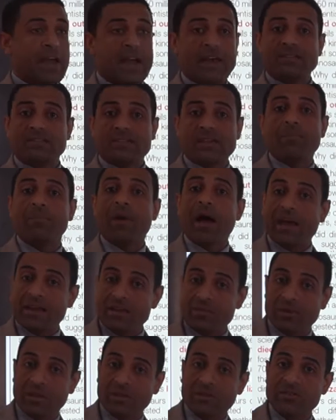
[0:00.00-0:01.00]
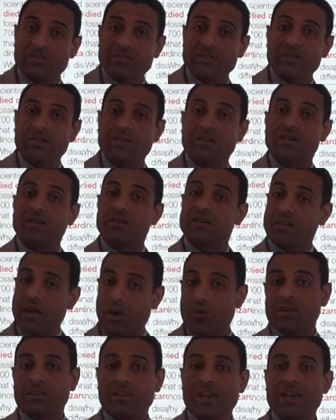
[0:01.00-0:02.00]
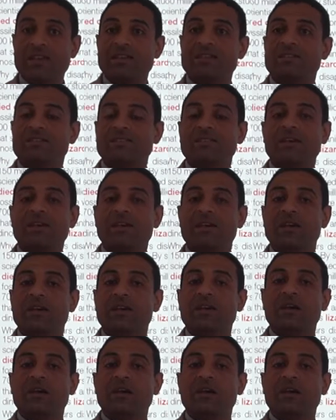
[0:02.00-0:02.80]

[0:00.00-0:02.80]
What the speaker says: and some animals nowadays